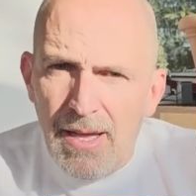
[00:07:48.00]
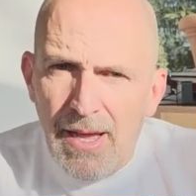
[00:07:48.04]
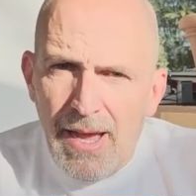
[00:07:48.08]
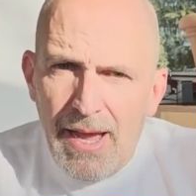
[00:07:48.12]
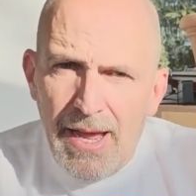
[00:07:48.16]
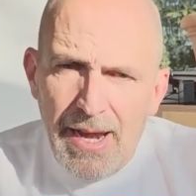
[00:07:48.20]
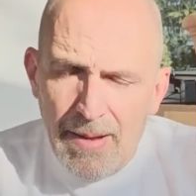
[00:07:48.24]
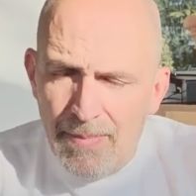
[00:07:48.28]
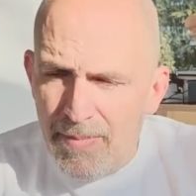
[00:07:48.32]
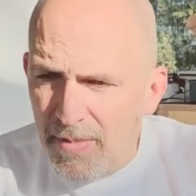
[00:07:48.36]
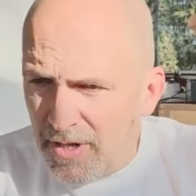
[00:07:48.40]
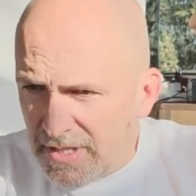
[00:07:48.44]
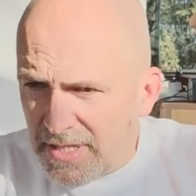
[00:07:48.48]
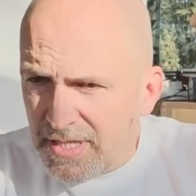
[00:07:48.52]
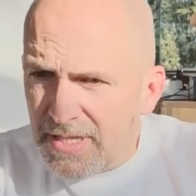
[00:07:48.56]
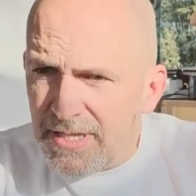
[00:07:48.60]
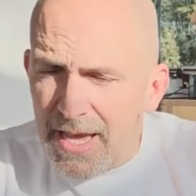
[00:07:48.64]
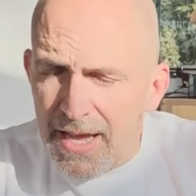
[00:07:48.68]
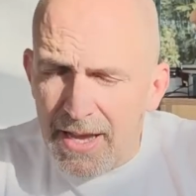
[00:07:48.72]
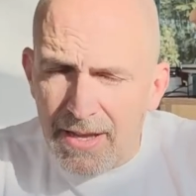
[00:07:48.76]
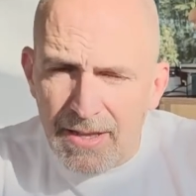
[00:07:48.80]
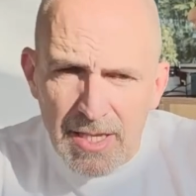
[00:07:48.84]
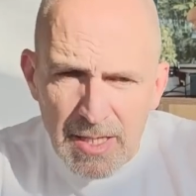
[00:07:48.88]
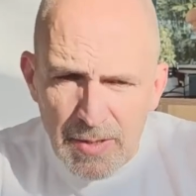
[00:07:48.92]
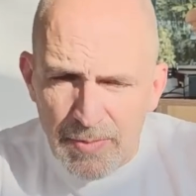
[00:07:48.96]
And I'm not
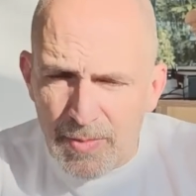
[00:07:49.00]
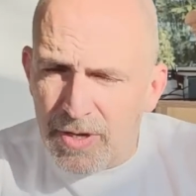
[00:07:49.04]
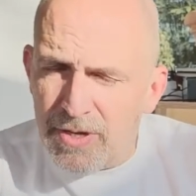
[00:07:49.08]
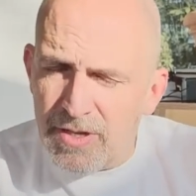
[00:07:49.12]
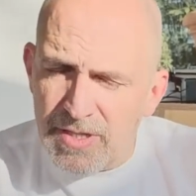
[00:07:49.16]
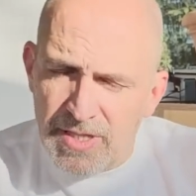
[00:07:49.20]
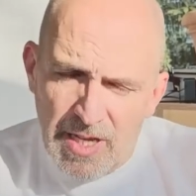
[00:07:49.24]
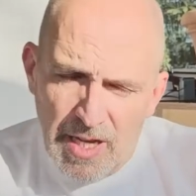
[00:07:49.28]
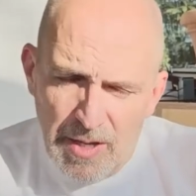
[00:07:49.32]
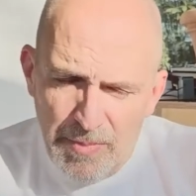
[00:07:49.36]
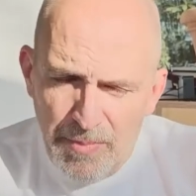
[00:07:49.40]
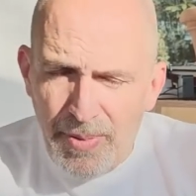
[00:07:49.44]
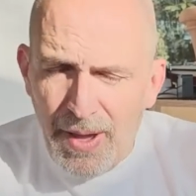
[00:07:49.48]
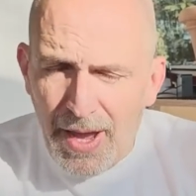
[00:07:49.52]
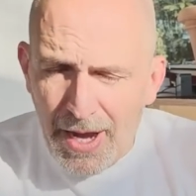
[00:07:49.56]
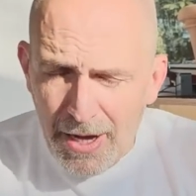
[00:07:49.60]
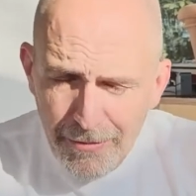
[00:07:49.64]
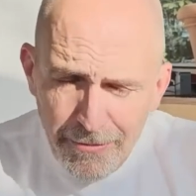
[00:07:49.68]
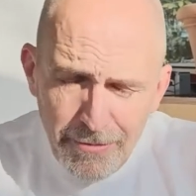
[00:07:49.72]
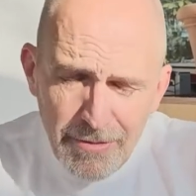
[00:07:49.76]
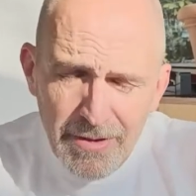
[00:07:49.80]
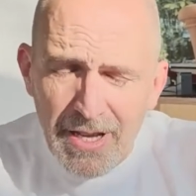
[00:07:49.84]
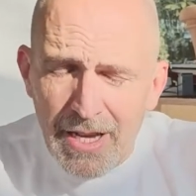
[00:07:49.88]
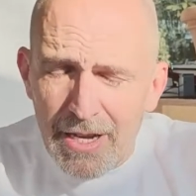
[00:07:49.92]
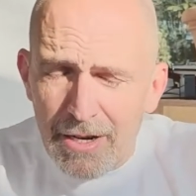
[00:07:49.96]
saying this because I get paid
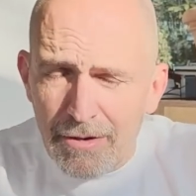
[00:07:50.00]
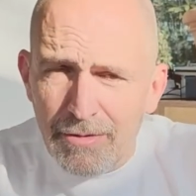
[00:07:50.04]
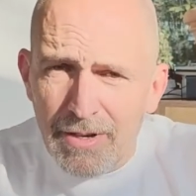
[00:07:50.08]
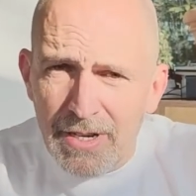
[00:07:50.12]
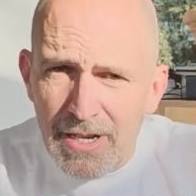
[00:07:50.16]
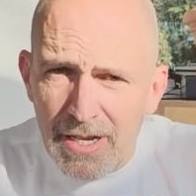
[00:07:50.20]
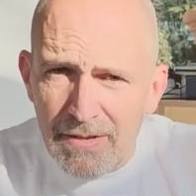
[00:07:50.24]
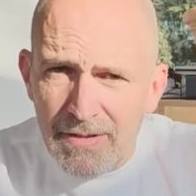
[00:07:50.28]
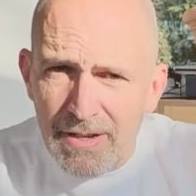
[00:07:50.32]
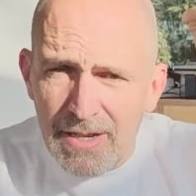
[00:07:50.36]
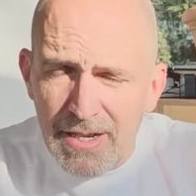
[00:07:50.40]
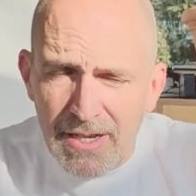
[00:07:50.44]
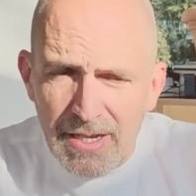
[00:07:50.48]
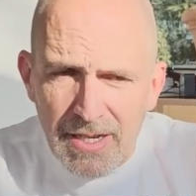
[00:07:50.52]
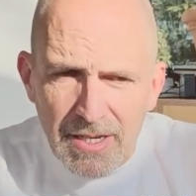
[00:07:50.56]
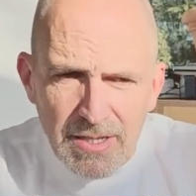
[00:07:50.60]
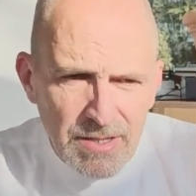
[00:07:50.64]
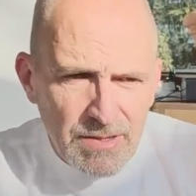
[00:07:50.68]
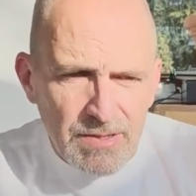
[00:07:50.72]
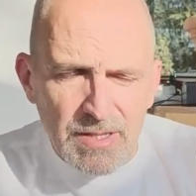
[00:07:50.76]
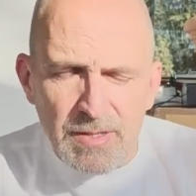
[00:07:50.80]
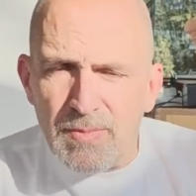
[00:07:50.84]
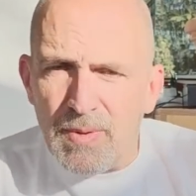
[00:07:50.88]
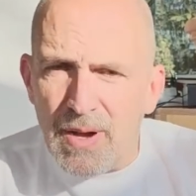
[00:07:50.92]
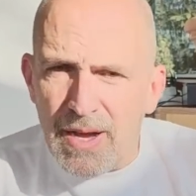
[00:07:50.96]
for that or whatever. It
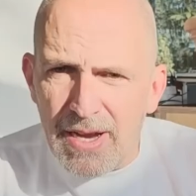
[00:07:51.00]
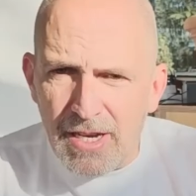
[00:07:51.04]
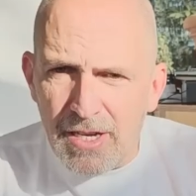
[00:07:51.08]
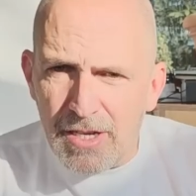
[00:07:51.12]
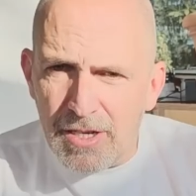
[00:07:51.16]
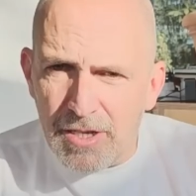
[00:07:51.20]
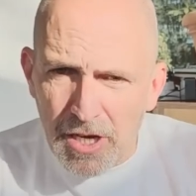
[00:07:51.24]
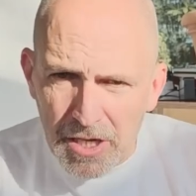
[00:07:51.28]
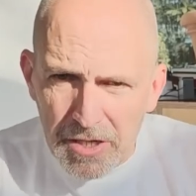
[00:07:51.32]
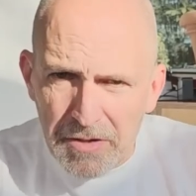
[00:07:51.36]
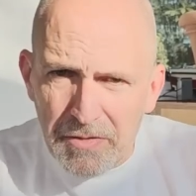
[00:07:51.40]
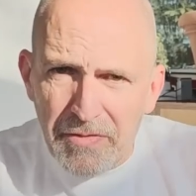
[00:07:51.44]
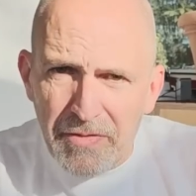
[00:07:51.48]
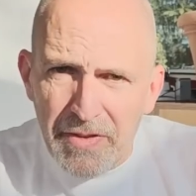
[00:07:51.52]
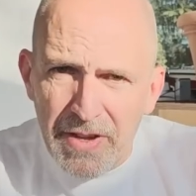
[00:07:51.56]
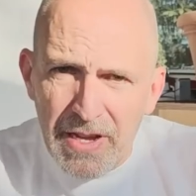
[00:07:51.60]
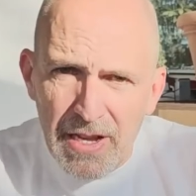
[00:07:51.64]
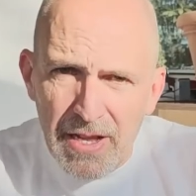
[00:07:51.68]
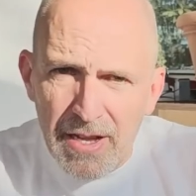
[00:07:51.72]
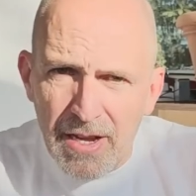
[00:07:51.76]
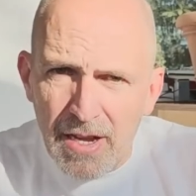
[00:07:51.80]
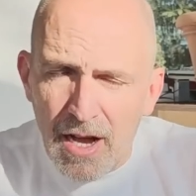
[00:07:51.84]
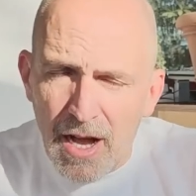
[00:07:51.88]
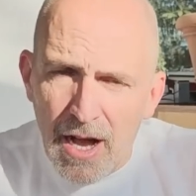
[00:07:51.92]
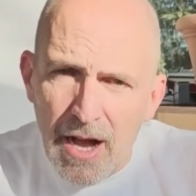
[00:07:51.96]
was my gut
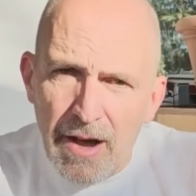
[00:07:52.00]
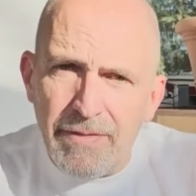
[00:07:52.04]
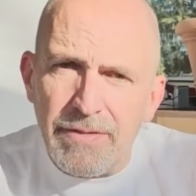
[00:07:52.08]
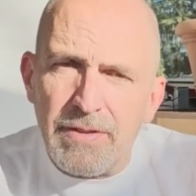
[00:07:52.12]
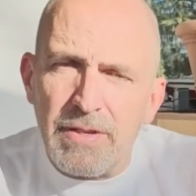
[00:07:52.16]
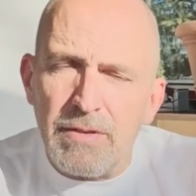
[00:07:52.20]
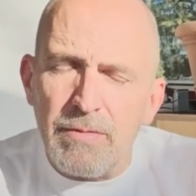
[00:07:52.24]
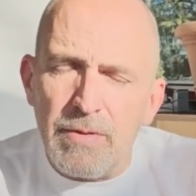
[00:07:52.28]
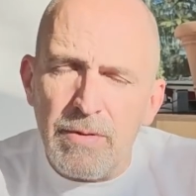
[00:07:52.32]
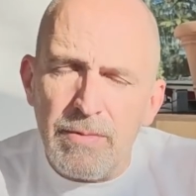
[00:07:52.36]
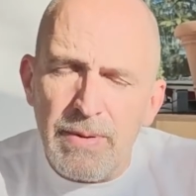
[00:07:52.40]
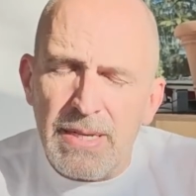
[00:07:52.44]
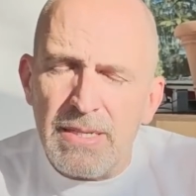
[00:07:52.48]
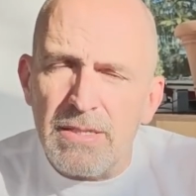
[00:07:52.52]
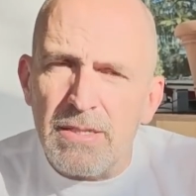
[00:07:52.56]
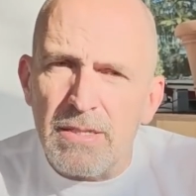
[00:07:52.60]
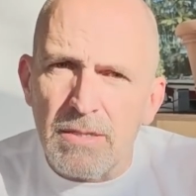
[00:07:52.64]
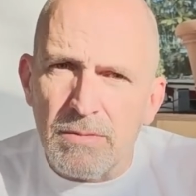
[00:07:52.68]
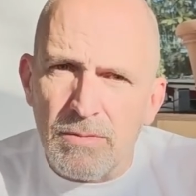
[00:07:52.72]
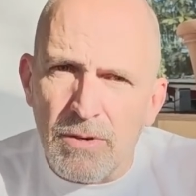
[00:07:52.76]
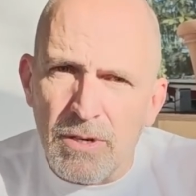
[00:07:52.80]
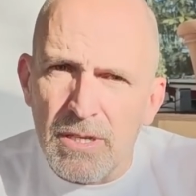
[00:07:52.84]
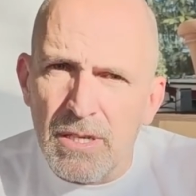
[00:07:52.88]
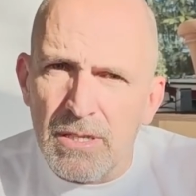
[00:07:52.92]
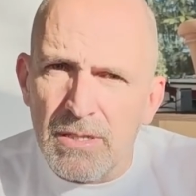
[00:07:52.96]
feeling after we went in the
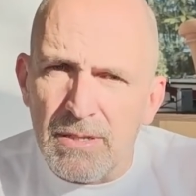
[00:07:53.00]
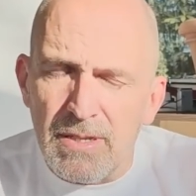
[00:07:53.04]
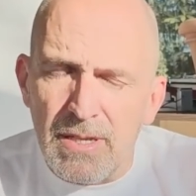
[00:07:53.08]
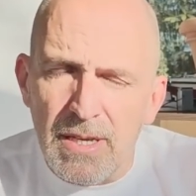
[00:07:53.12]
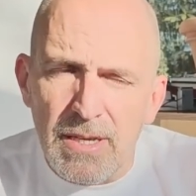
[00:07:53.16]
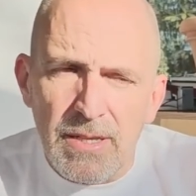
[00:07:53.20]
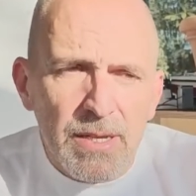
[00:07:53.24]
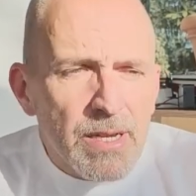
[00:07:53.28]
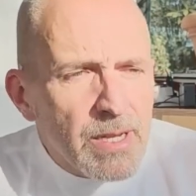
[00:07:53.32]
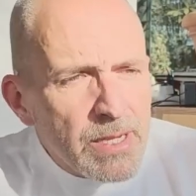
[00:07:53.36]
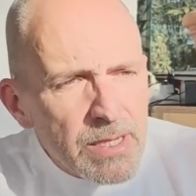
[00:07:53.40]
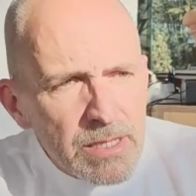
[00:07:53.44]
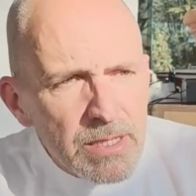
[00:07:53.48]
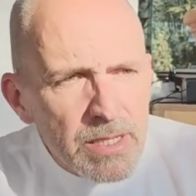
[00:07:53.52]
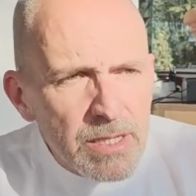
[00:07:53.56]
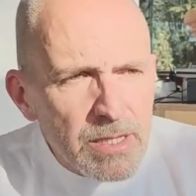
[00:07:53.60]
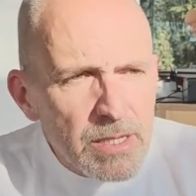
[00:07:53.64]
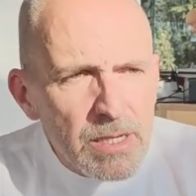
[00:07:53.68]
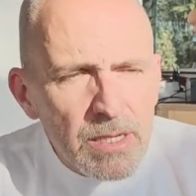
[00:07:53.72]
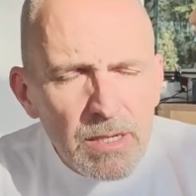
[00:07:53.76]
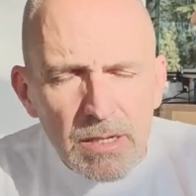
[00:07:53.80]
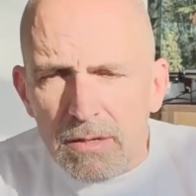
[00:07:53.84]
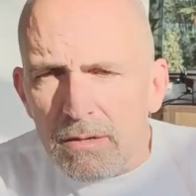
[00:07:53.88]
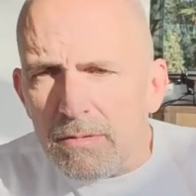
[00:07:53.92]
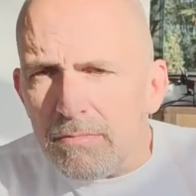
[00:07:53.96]
water together and did
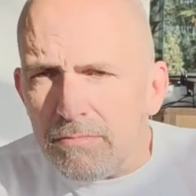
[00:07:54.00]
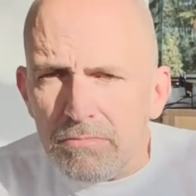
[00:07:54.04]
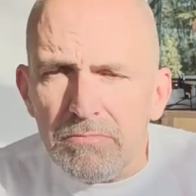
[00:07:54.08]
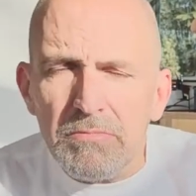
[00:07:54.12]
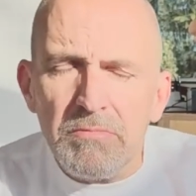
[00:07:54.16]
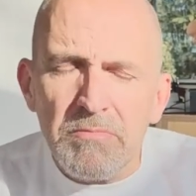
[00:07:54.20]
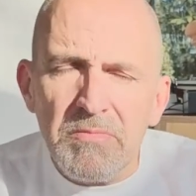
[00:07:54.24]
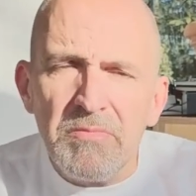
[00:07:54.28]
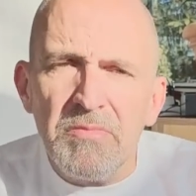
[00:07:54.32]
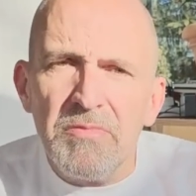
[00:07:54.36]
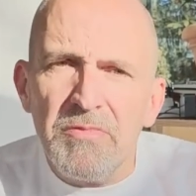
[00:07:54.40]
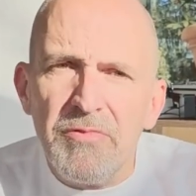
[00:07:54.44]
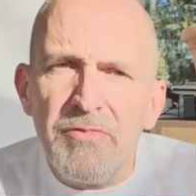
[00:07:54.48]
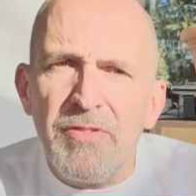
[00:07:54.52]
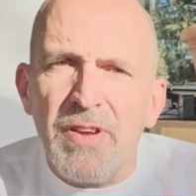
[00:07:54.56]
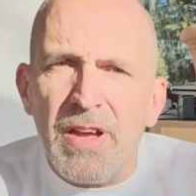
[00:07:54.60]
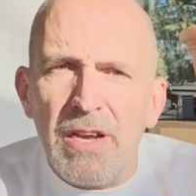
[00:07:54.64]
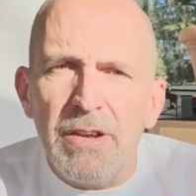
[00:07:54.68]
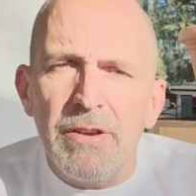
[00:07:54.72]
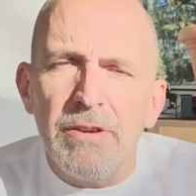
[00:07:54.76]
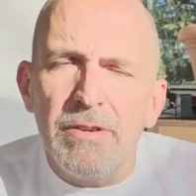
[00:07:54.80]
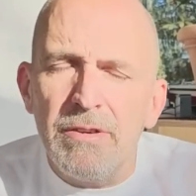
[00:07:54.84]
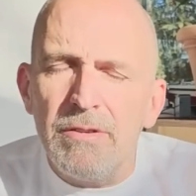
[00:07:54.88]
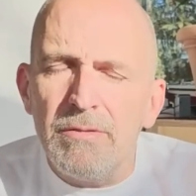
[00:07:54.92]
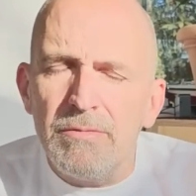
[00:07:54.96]
a
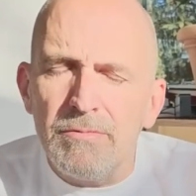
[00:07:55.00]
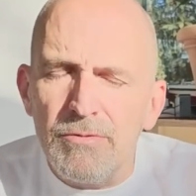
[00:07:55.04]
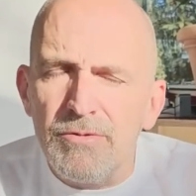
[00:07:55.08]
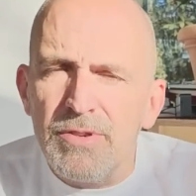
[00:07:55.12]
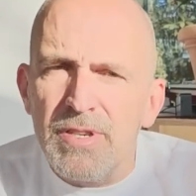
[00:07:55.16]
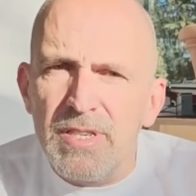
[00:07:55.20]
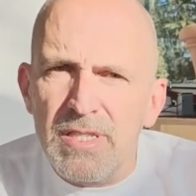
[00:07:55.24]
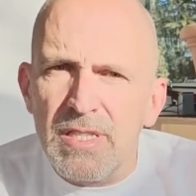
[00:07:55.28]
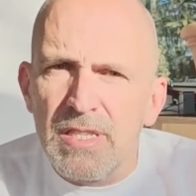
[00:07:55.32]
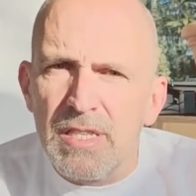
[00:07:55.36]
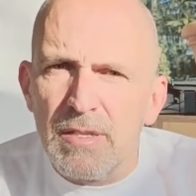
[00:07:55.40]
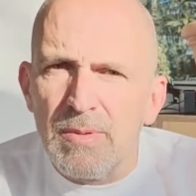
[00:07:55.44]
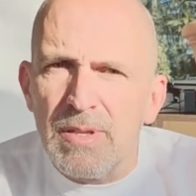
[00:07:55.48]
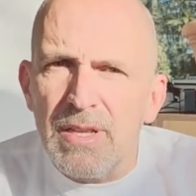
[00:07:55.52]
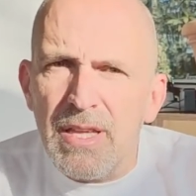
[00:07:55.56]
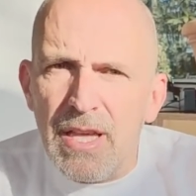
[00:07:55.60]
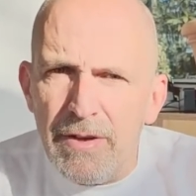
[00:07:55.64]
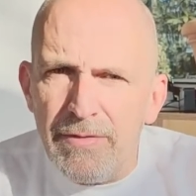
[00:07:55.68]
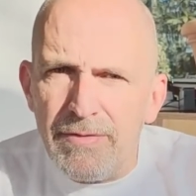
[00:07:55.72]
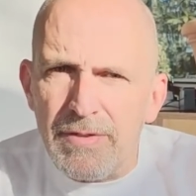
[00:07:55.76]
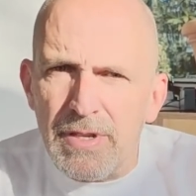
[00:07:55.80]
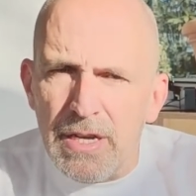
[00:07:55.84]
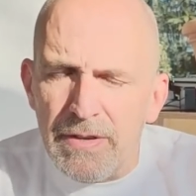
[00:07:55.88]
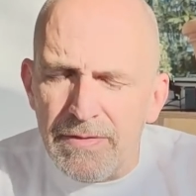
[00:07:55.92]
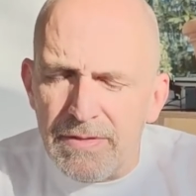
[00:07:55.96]
fairly reasonable
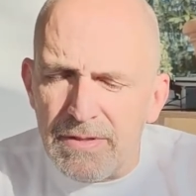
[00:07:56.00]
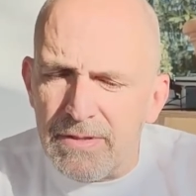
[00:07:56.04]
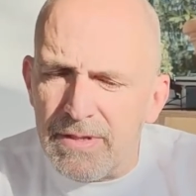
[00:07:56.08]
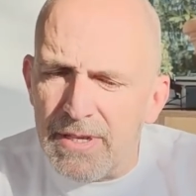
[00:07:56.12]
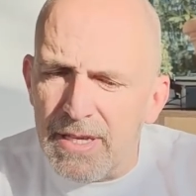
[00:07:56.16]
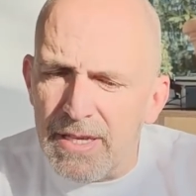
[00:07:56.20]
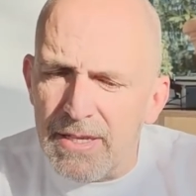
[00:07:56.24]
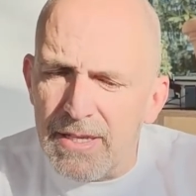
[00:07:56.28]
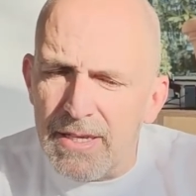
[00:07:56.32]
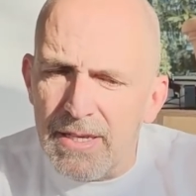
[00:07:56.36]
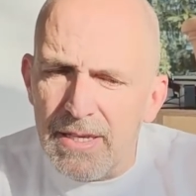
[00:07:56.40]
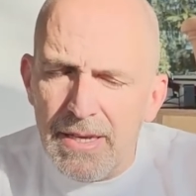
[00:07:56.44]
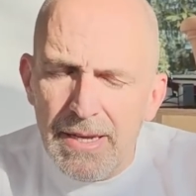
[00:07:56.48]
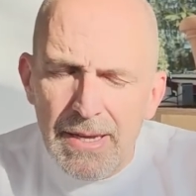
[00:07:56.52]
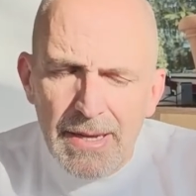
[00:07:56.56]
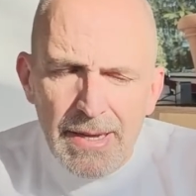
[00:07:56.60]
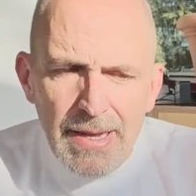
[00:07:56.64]
cave dive together.